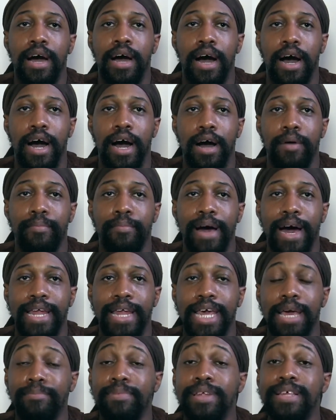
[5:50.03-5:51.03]

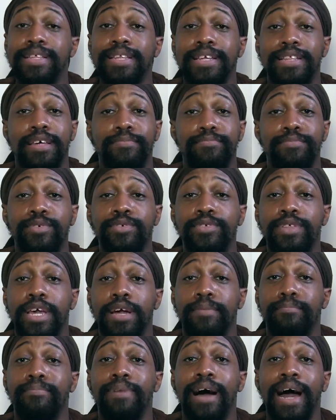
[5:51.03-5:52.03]
And him listening to
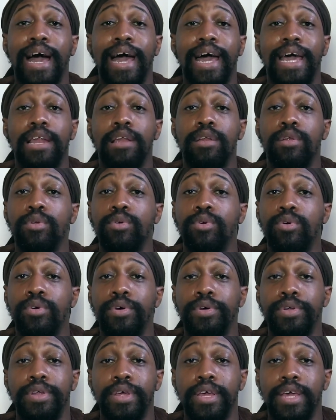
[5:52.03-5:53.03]
music, my
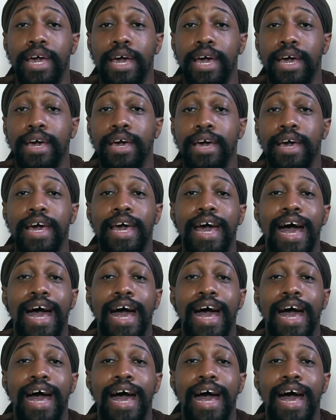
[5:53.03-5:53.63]
lord, yeah.